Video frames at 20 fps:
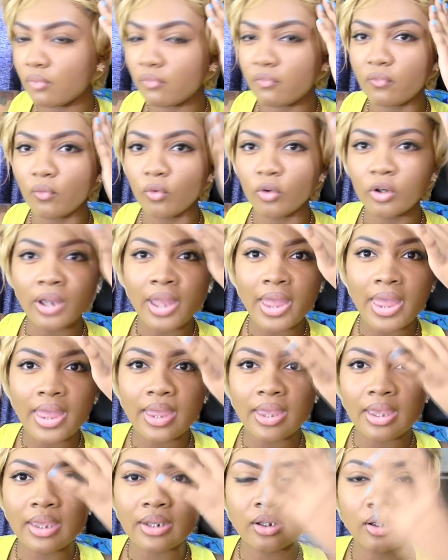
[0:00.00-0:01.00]

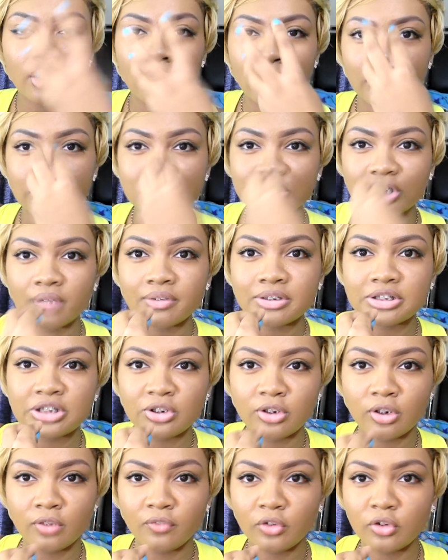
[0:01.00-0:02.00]
forehead, down the
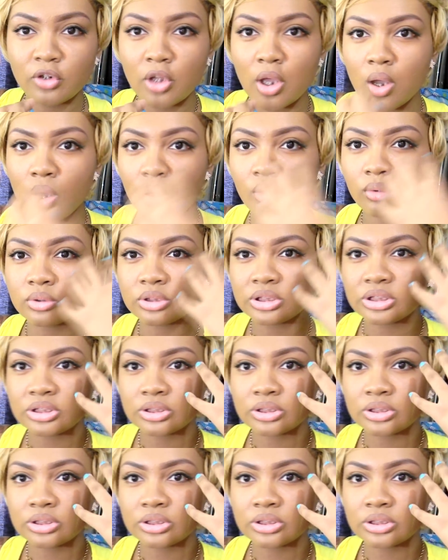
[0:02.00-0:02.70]
center of your nose,